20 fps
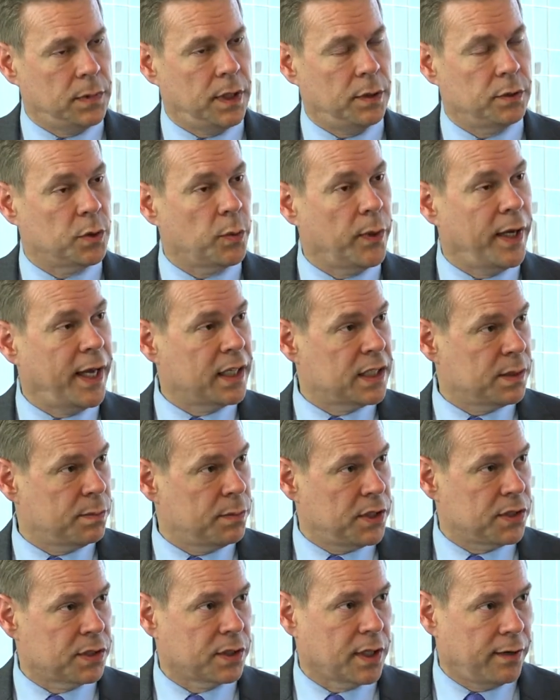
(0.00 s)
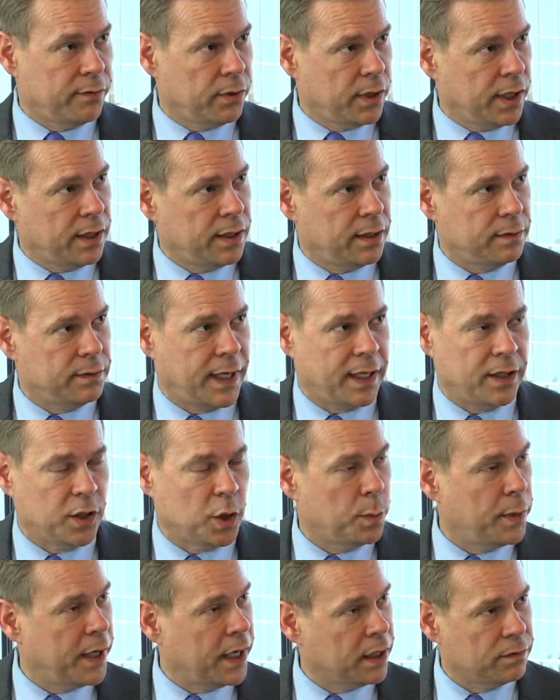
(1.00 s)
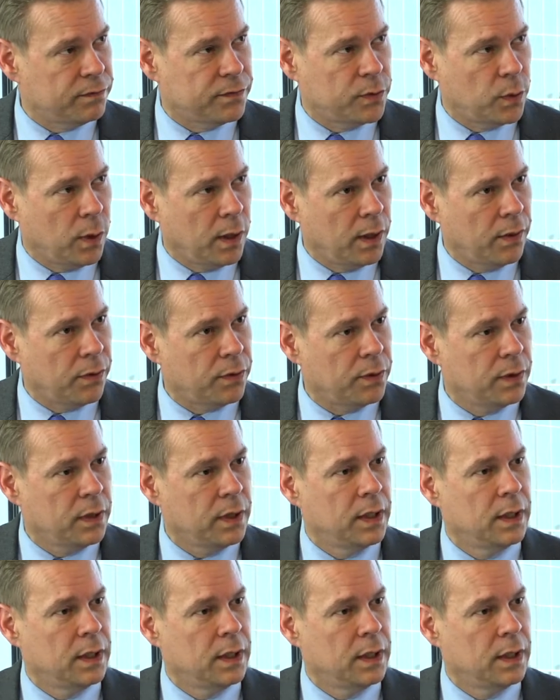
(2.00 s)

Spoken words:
And so we had some discovery that had to go back and forth,